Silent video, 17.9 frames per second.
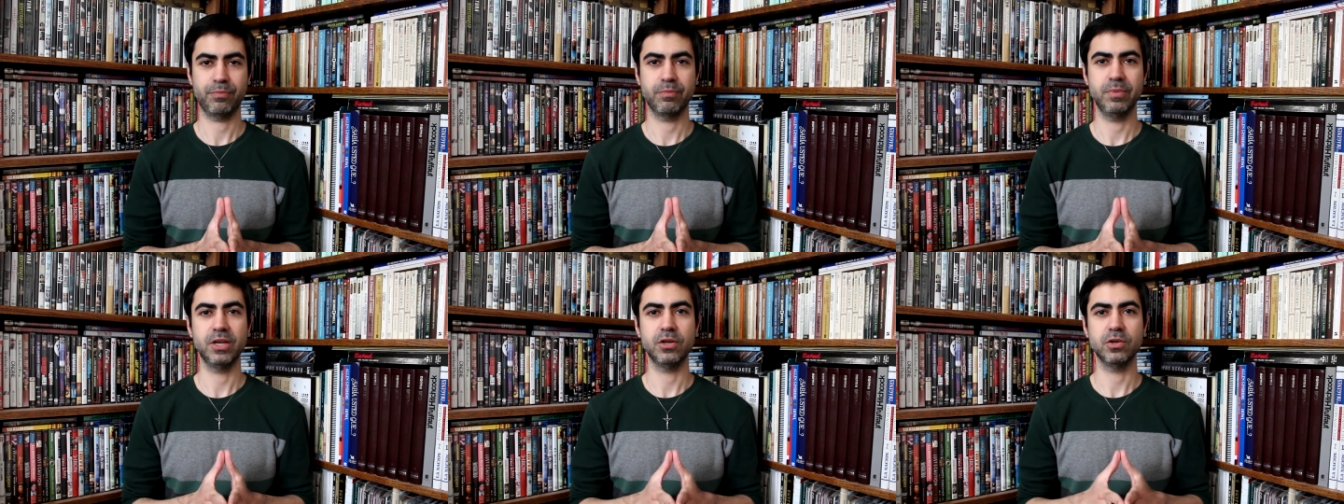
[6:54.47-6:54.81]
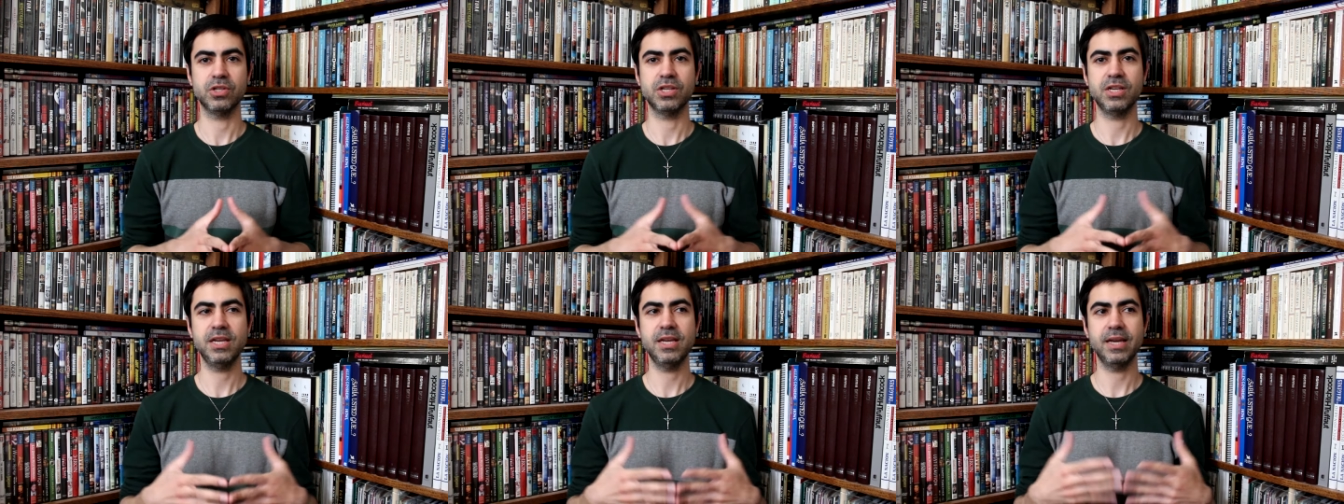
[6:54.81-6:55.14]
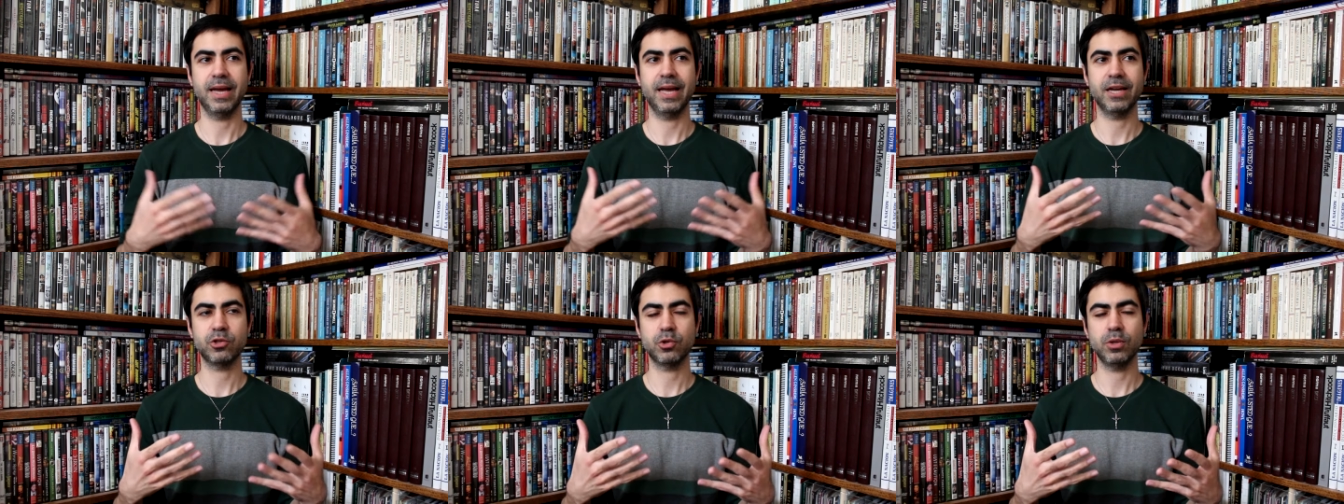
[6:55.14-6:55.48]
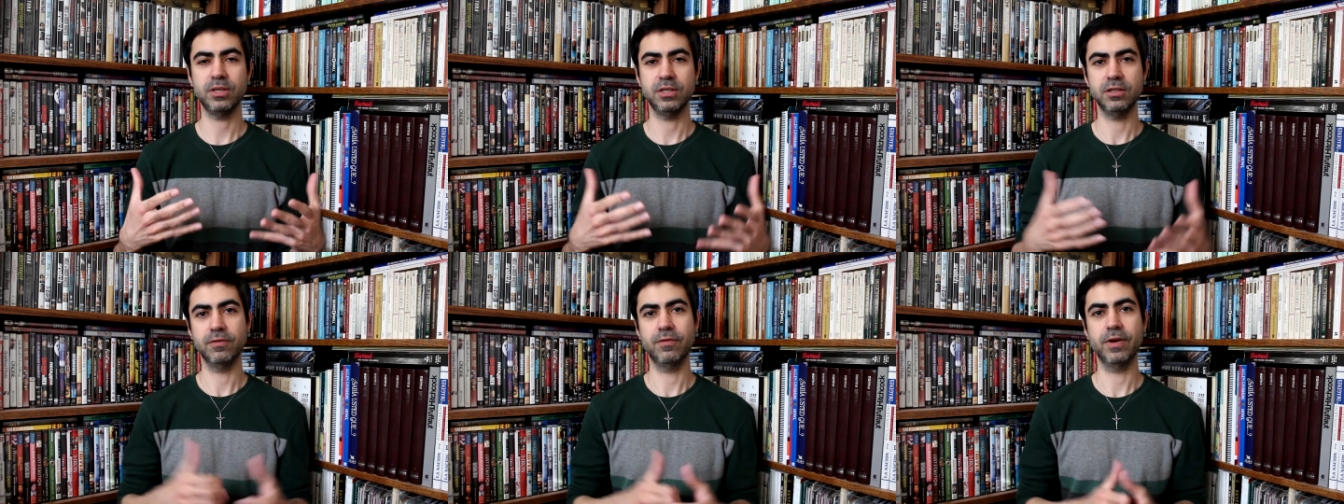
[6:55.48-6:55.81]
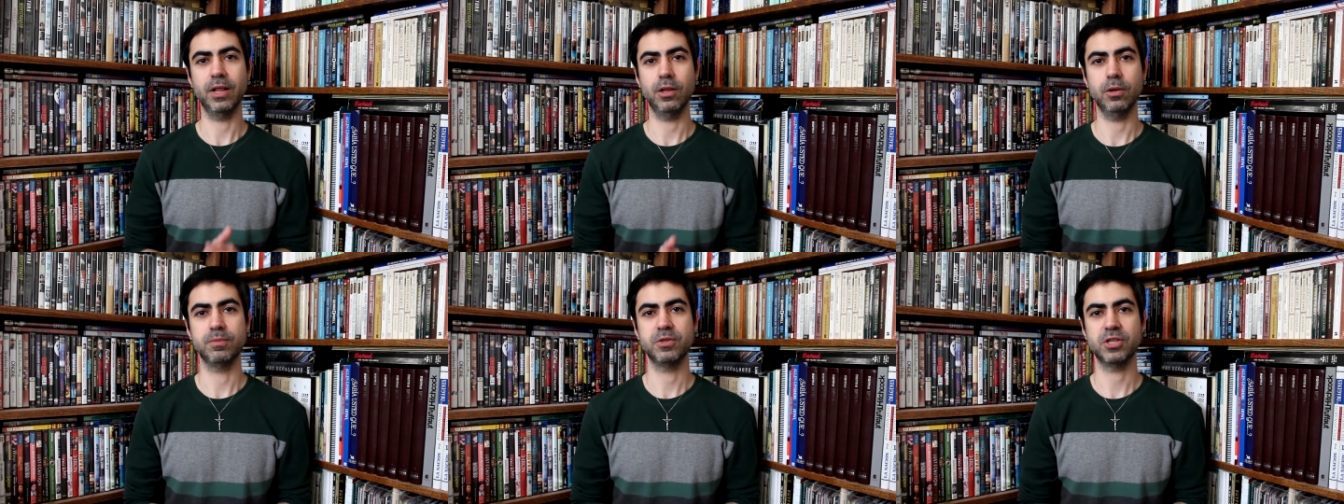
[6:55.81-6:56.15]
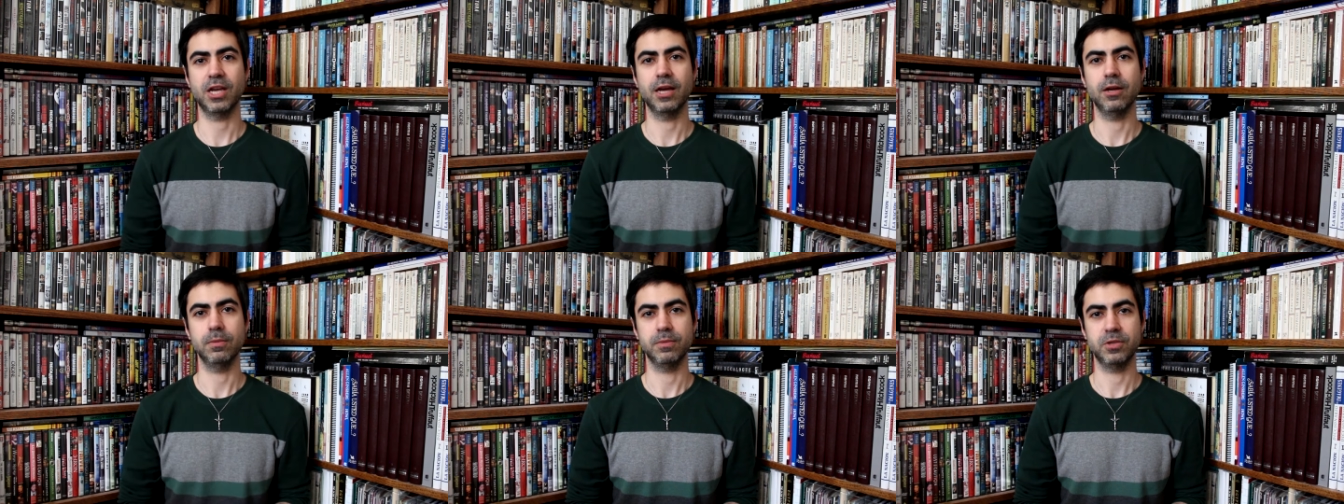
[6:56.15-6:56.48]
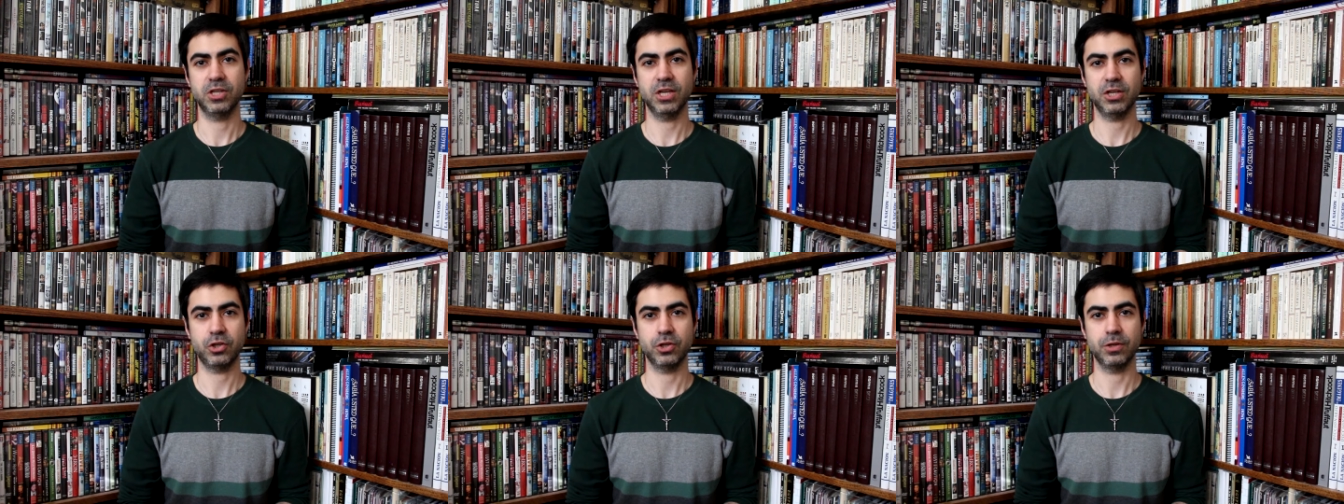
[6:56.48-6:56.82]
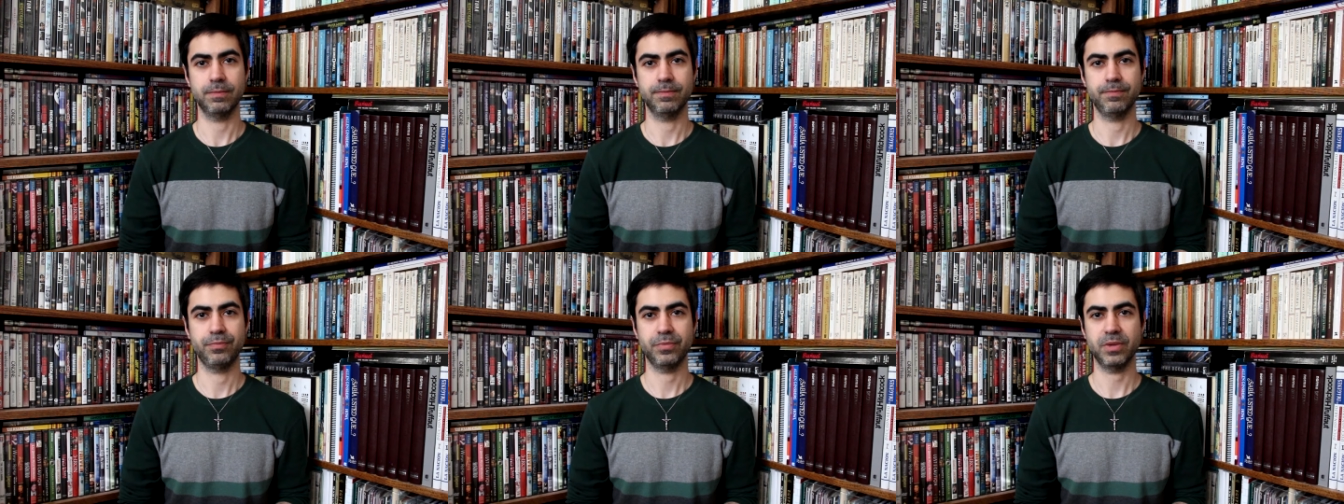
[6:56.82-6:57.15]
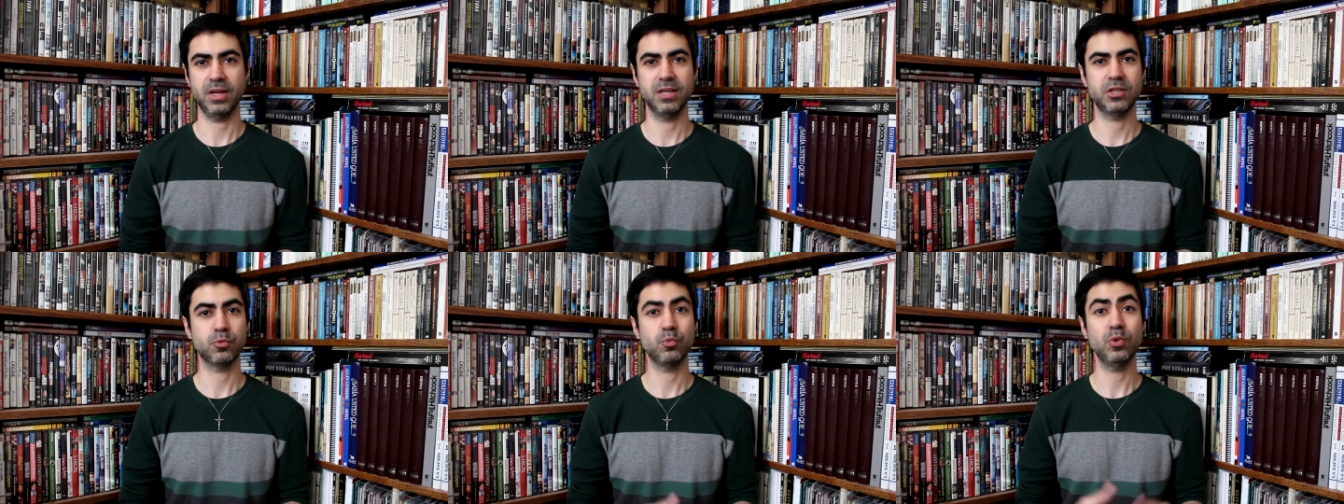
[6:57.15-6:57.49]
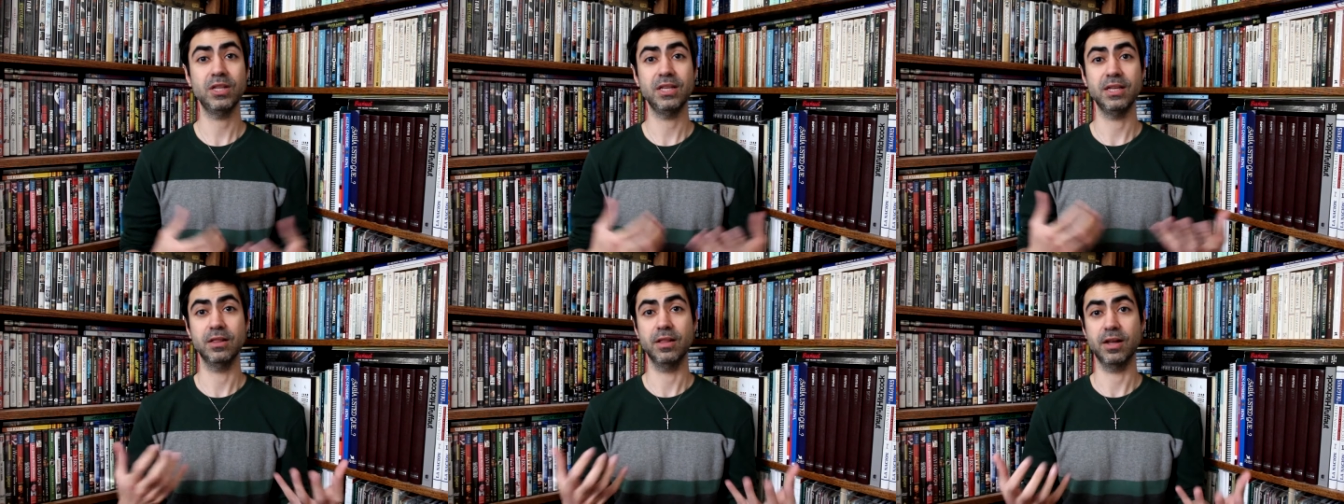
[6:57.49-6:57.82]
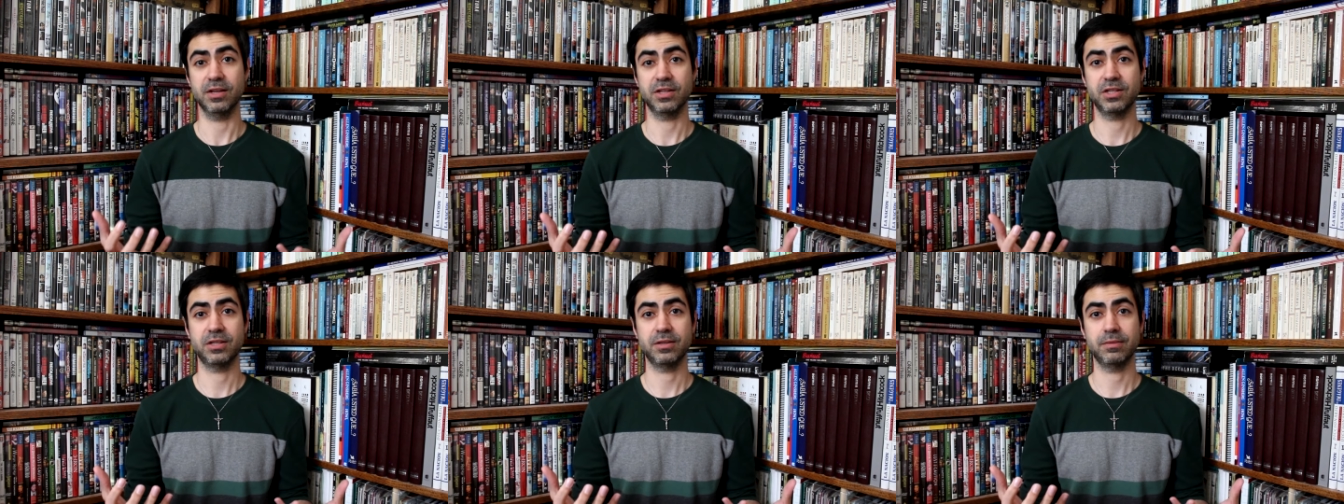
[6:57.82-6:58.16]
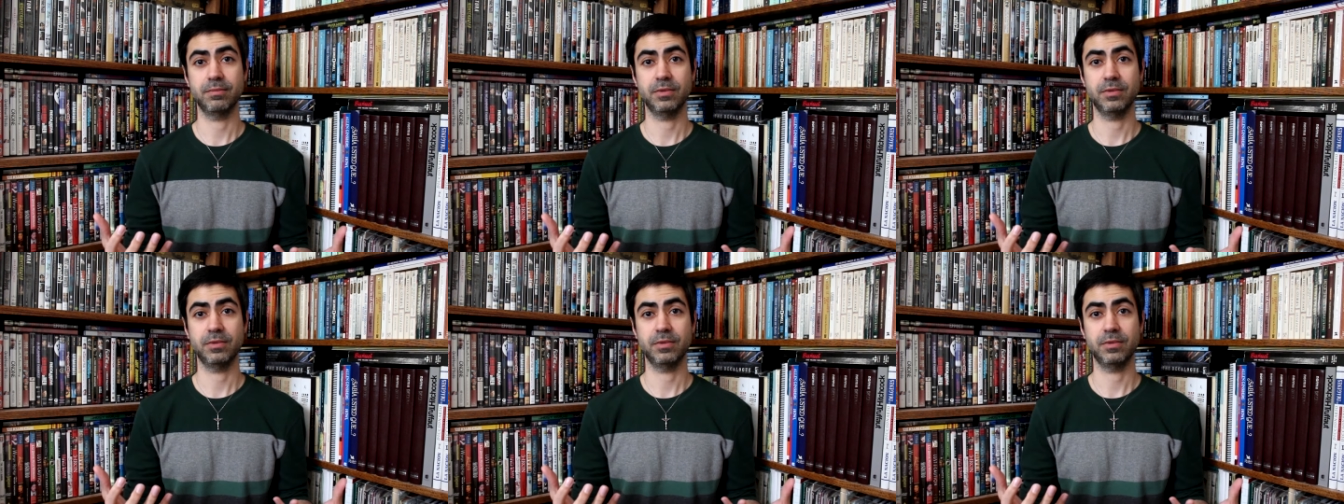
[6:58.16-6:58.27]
because he actually develops an obsession it's really lust,